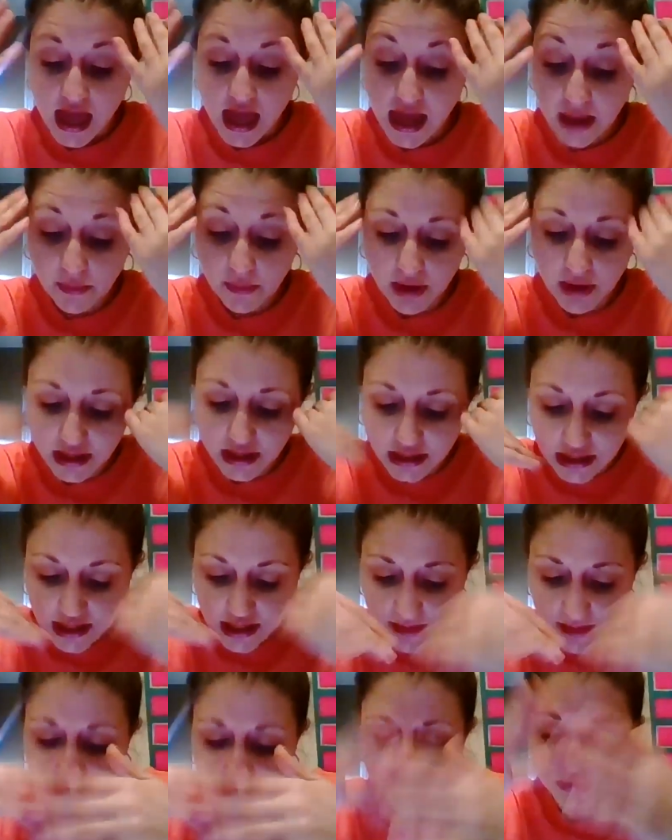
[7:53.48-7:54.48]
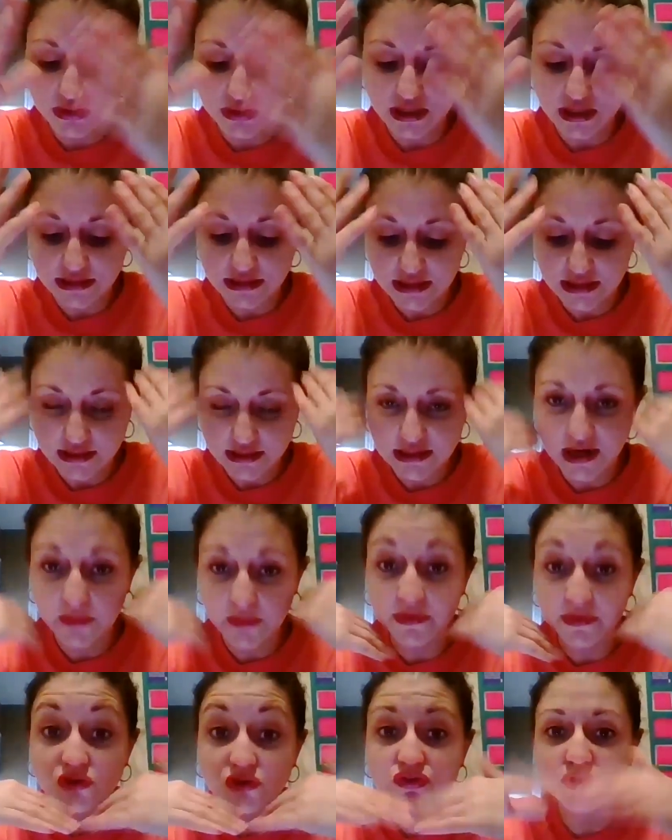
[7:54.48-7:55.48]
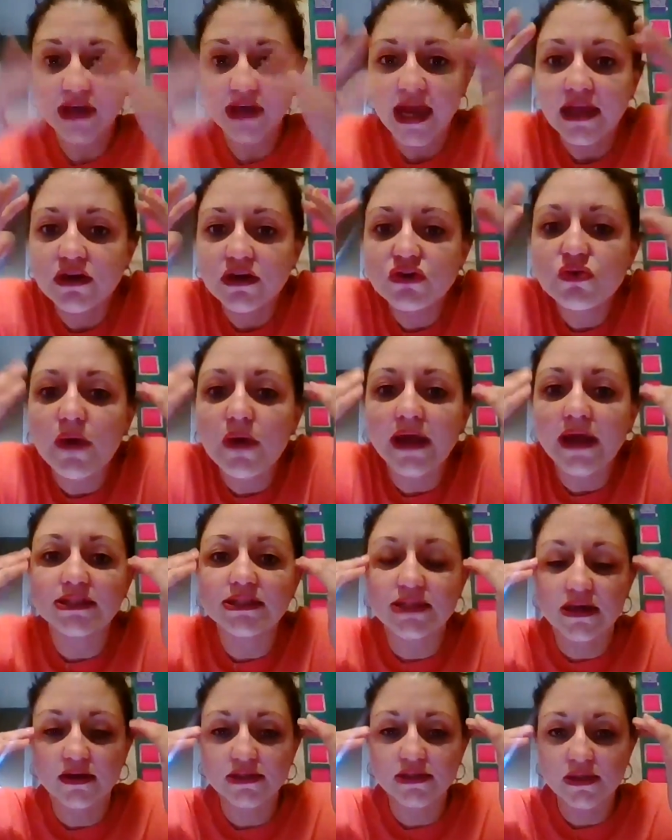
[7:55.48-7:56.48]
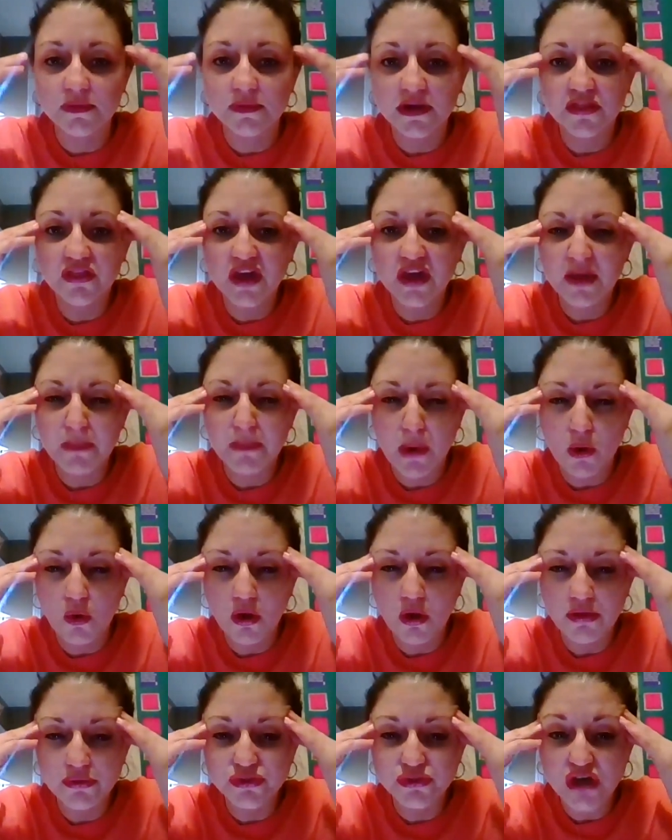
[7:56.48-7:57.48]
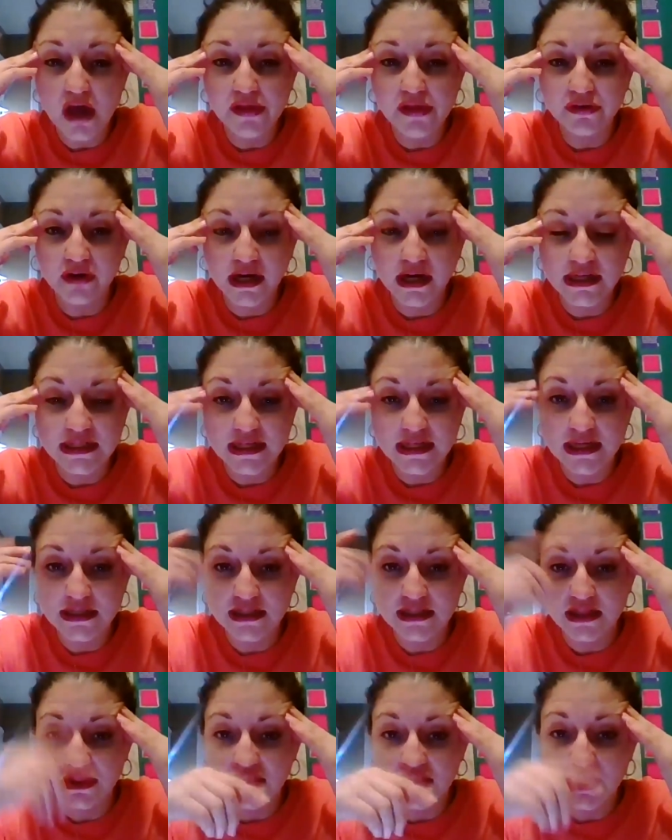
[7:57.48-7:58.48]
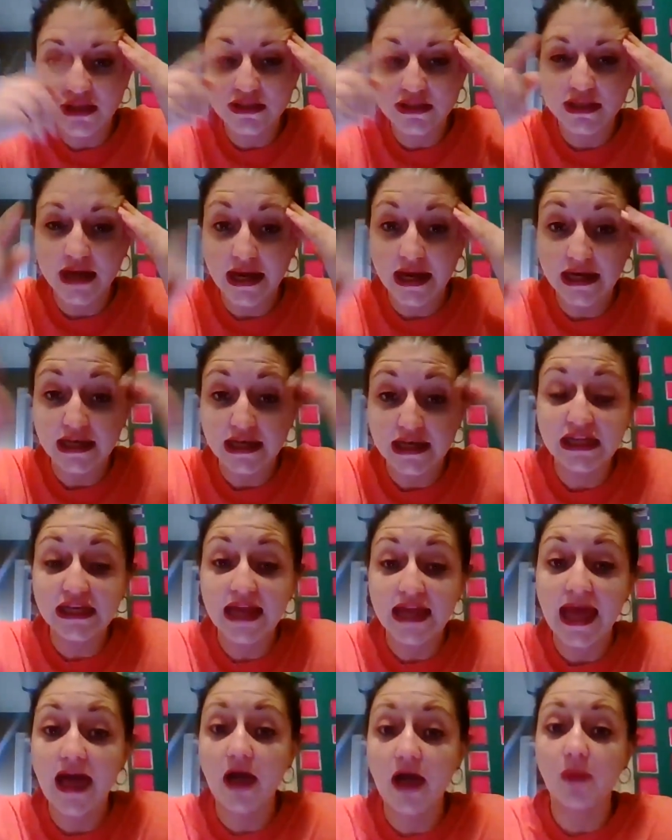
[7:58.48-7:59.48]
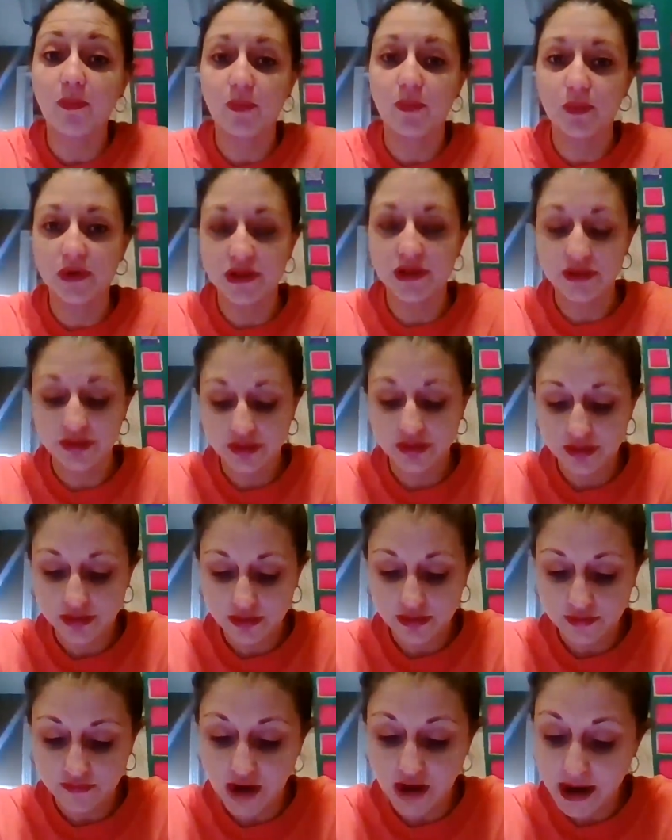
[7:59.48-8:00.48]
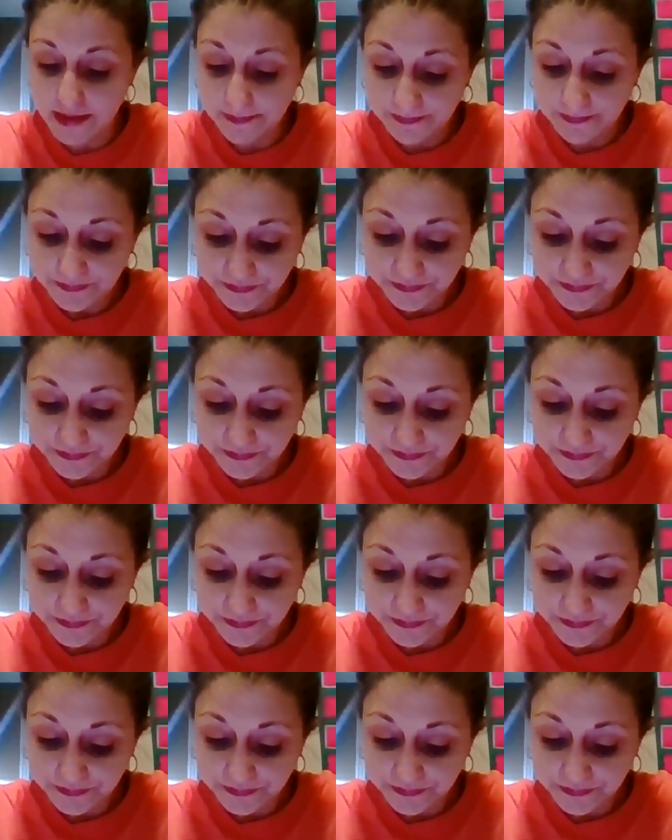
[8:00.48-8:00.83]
And I want to keep those ideas and I want to create new ideas. I want to think about all those other ideas and things that I need help with, right?